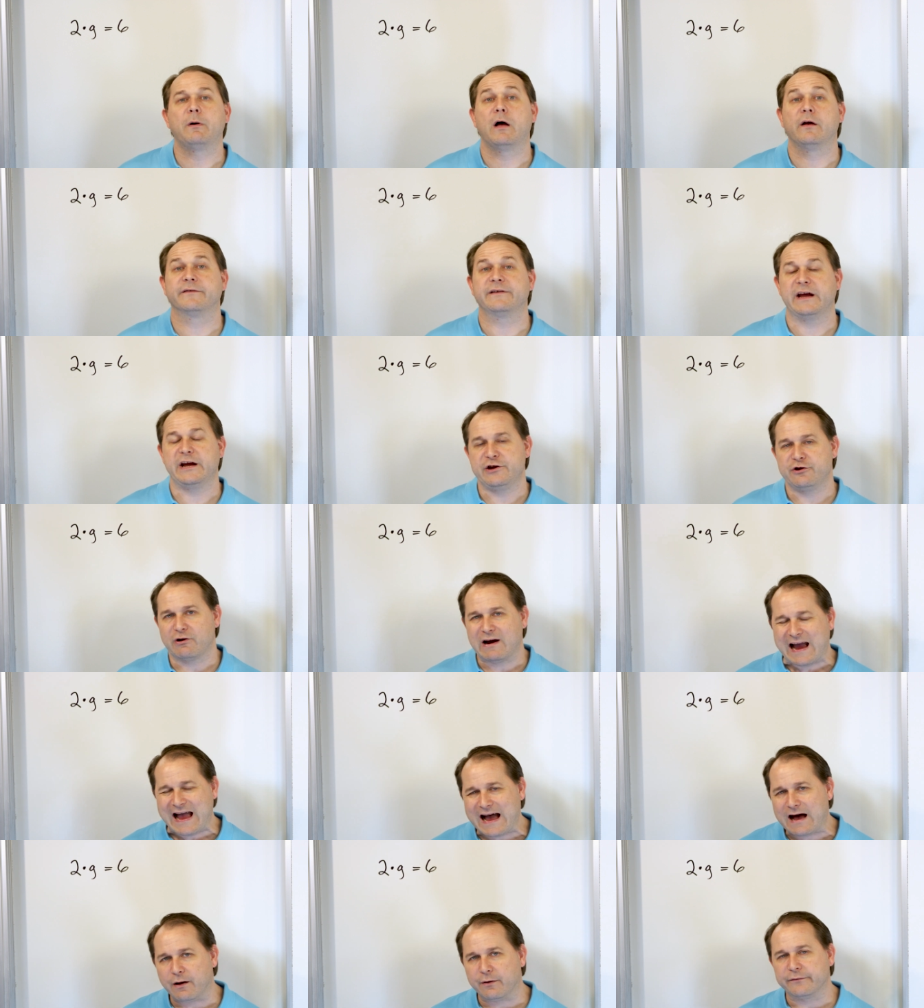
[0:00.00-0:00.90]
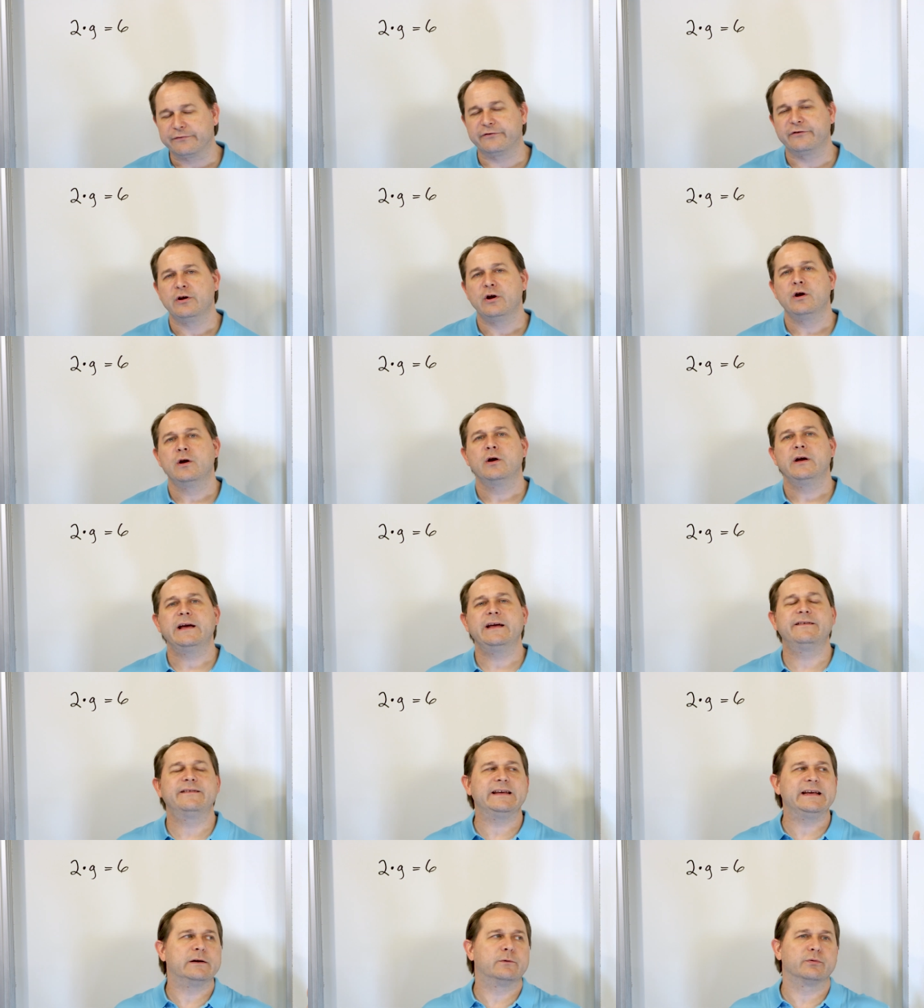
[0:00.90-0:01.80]
balls in your house
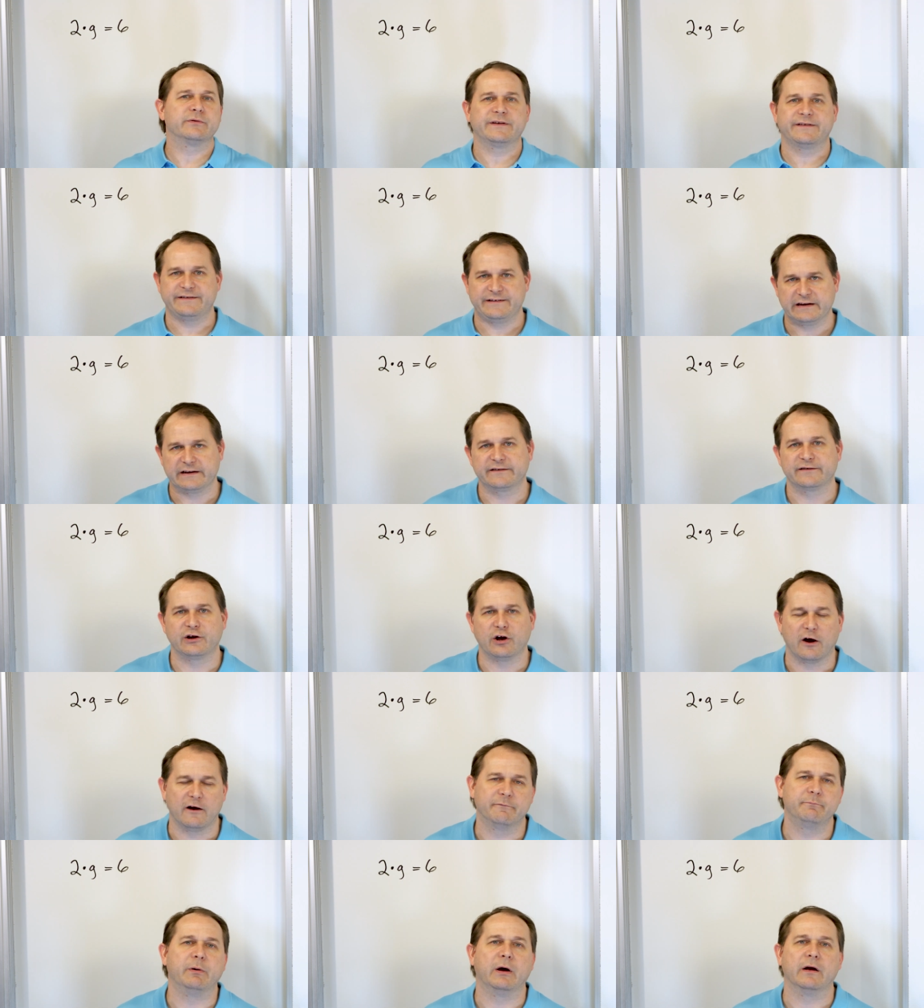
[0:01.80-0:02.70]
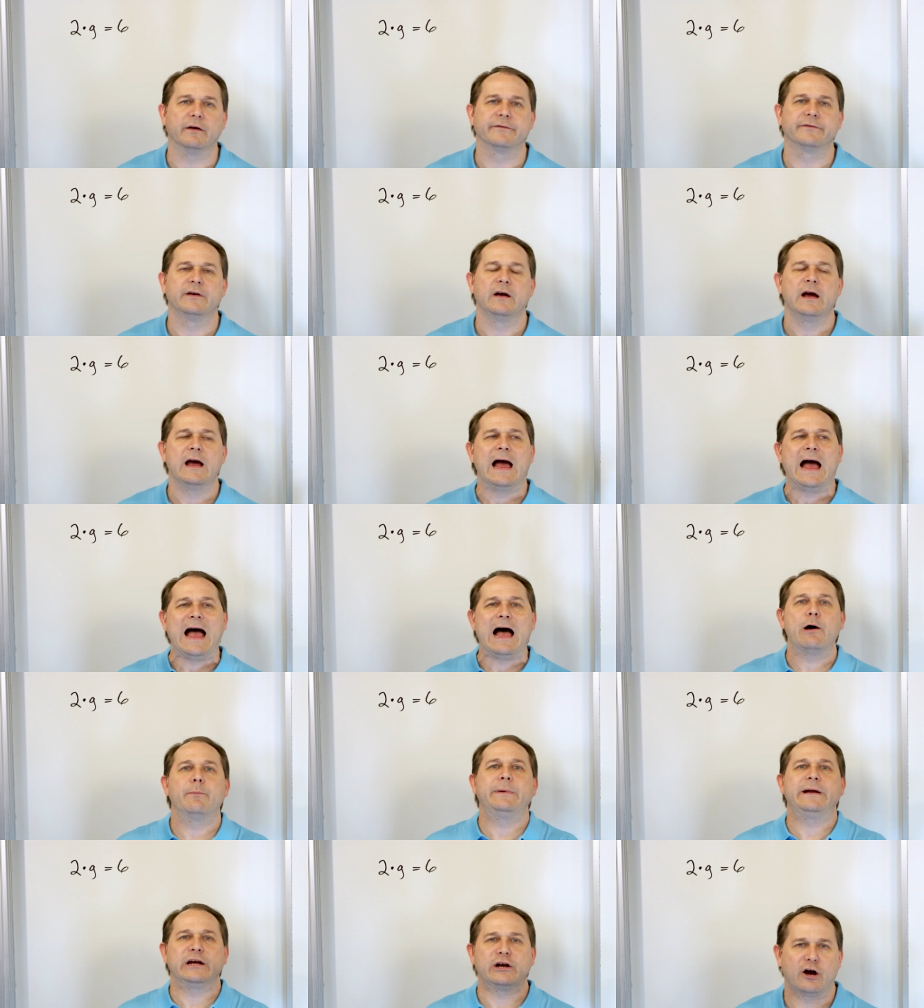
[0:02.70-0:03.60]
is equal to 6 golf balls.
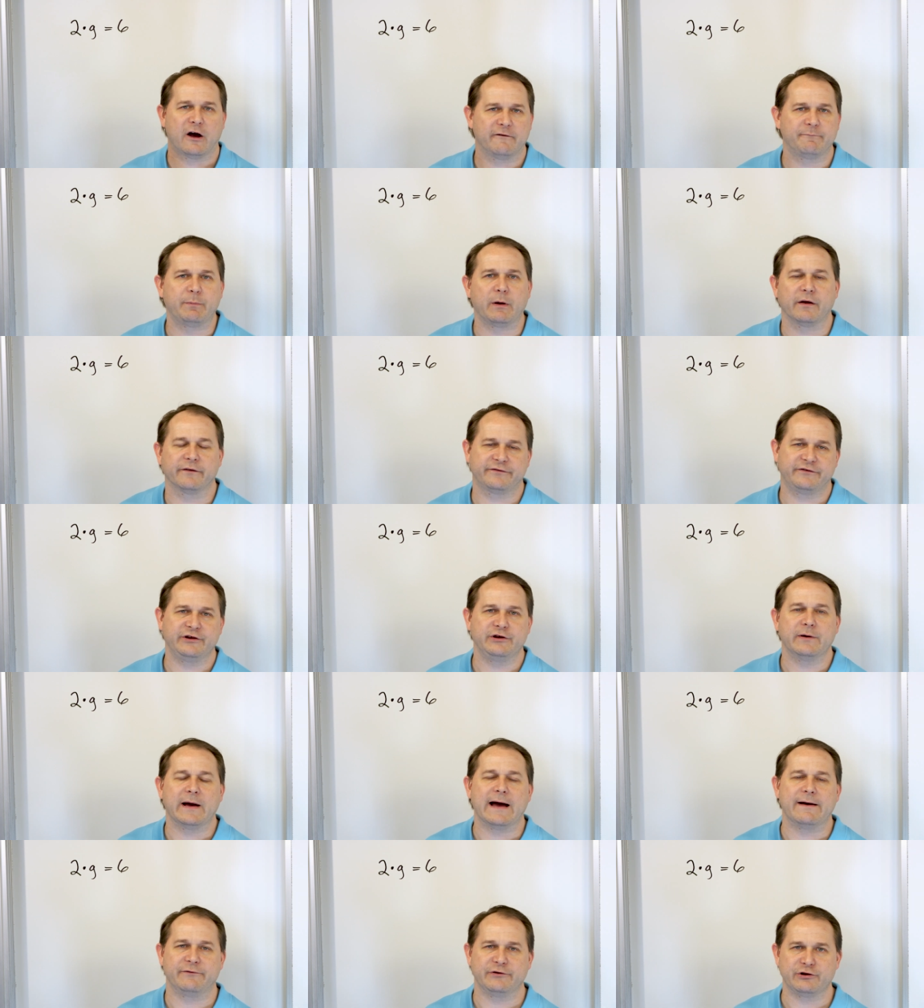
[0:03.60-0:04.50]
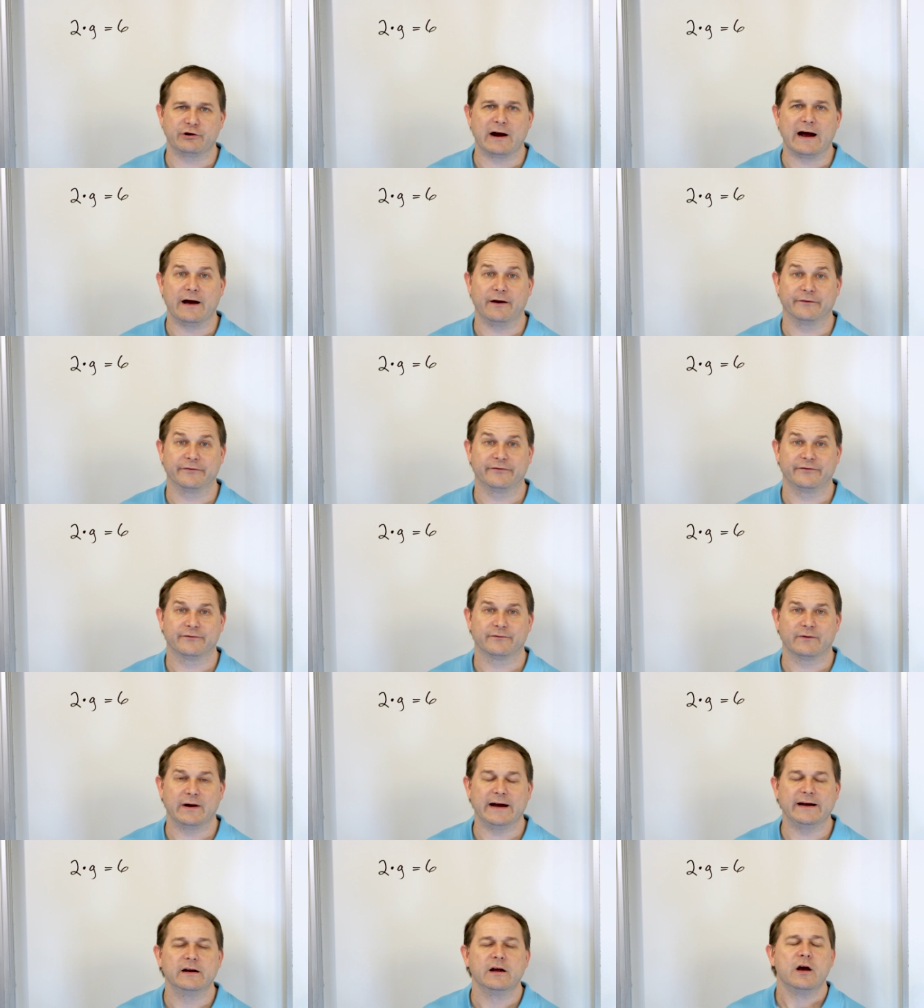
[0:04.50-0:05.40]
How many golf balls do you have in your house,
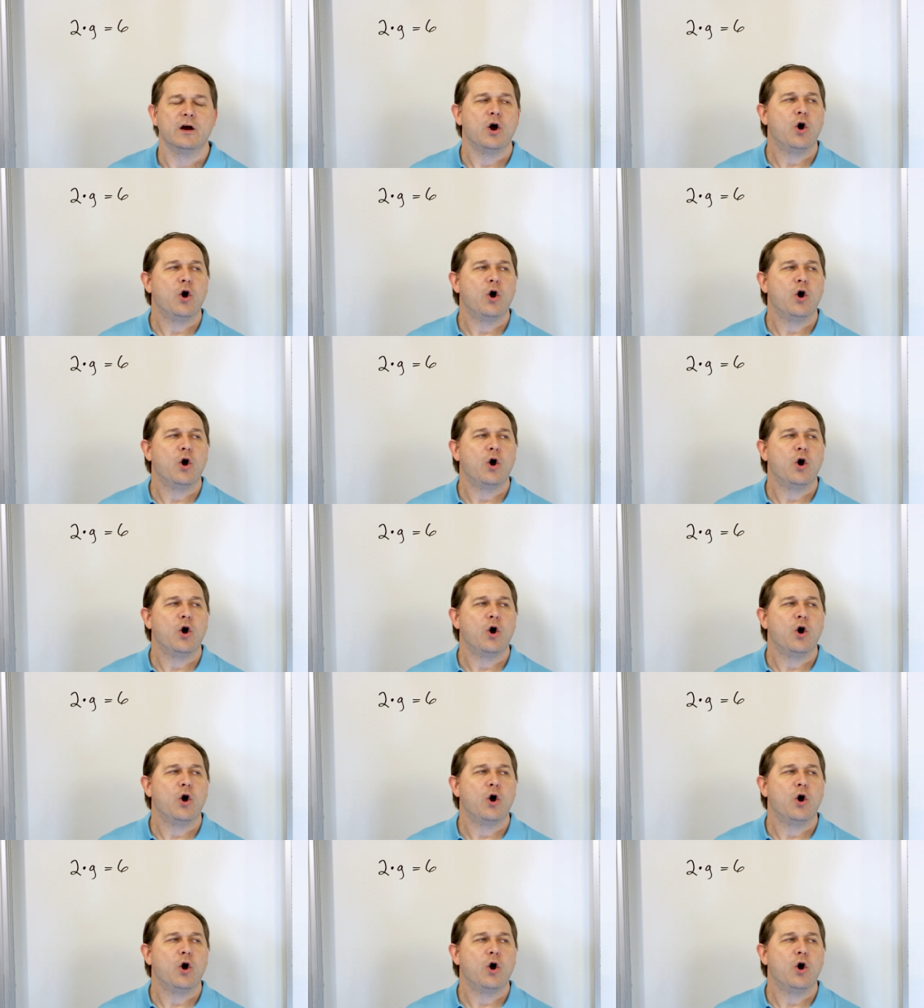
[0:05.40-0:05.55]
right?